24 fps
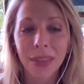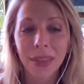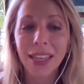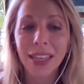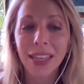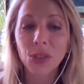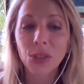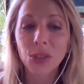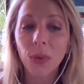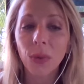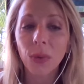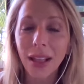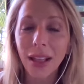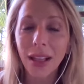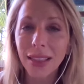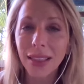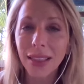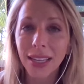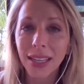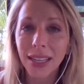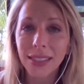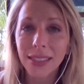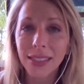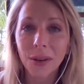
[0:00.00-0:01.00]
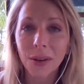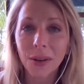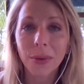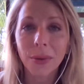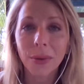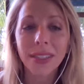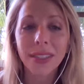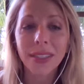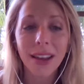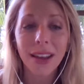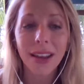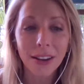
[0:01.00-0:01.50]
as well as a
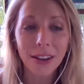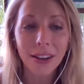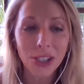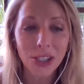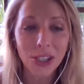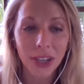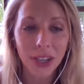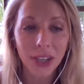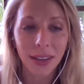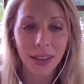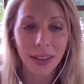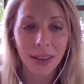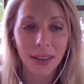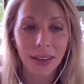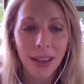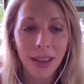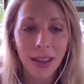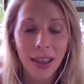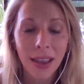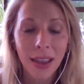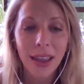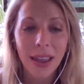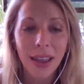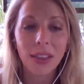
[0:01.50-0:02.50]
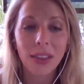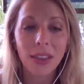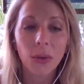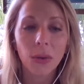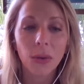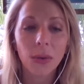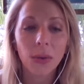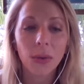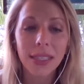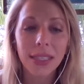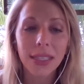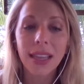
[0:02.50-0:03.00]
reduction in the
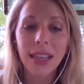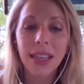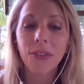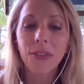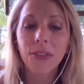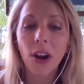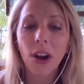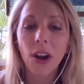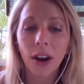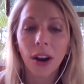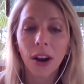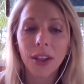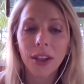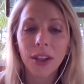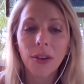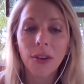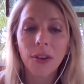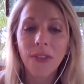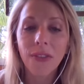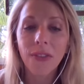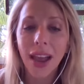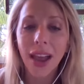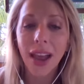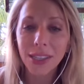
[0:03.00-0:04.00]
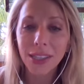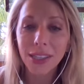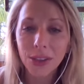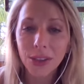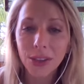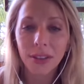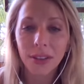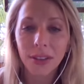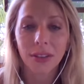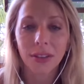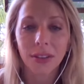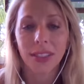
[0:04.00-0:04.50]
risk of
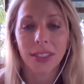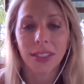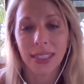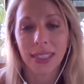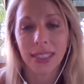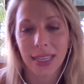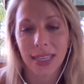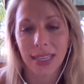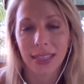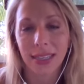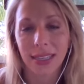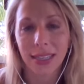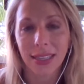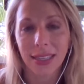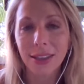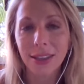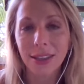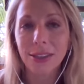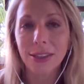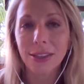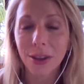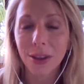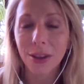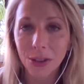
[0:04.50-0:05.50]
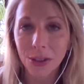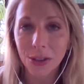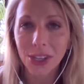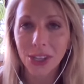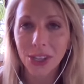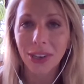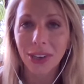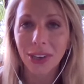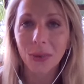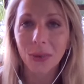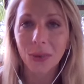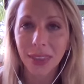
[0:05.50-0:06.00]
cardiovascular disease
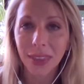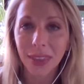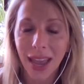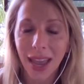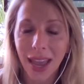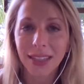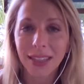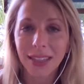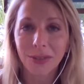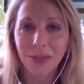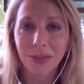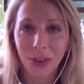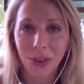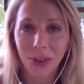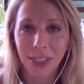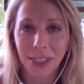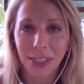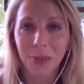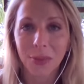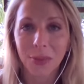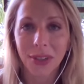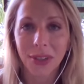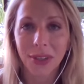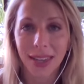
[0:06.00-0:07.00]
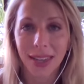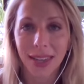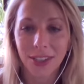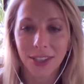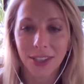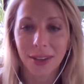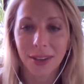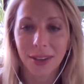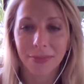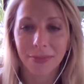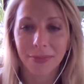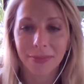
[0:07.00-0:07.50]
associated with active
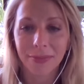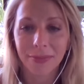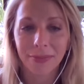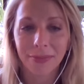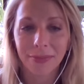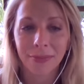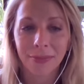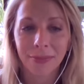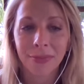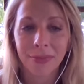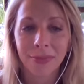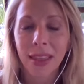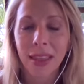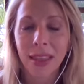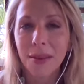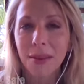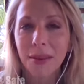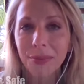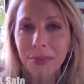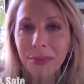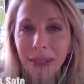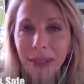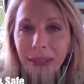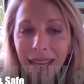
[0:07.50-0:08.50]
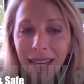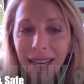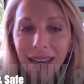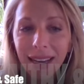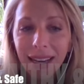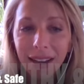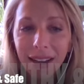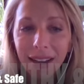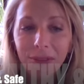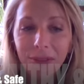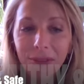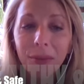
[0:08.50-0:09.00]
transportation.
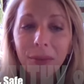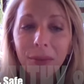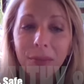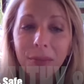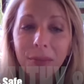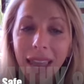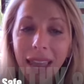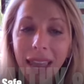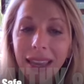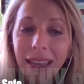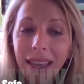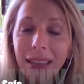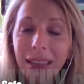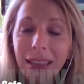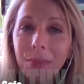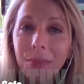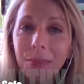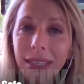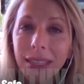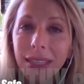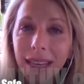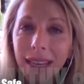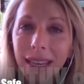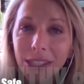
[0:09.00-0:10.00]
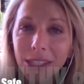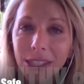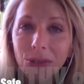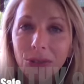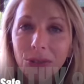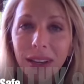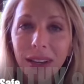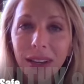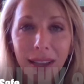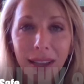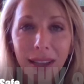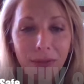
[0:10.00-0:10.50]
Planning for bike and
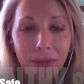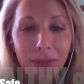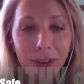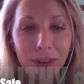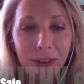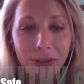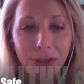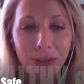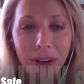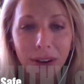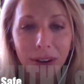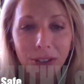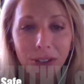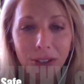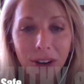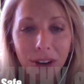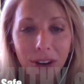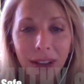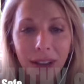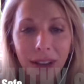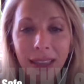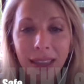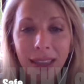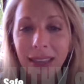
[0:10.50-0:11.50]
pedestrian infrastructure